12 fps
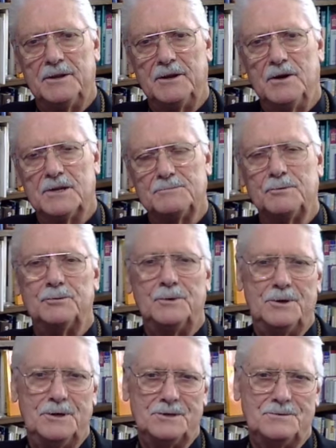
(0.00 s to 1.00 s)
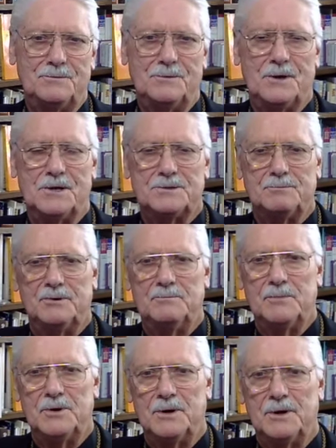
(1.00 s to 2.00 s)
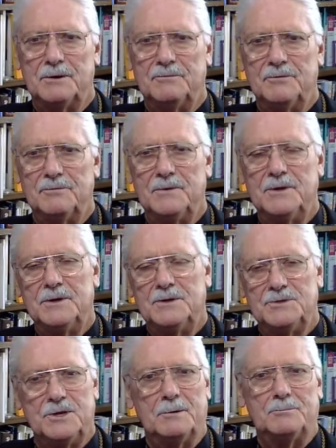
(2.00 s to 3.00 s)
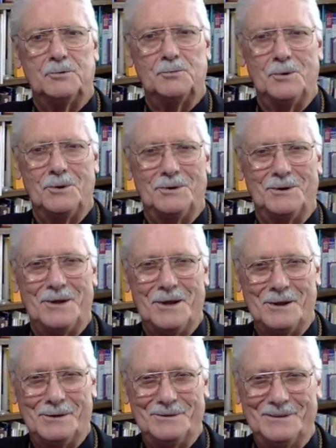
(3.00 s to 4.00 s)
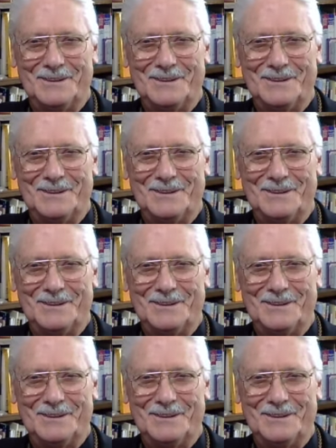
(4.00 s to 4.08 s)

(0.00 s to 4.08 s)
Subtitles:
gospel reading is from the Gospel of Mark, chapter 1 again,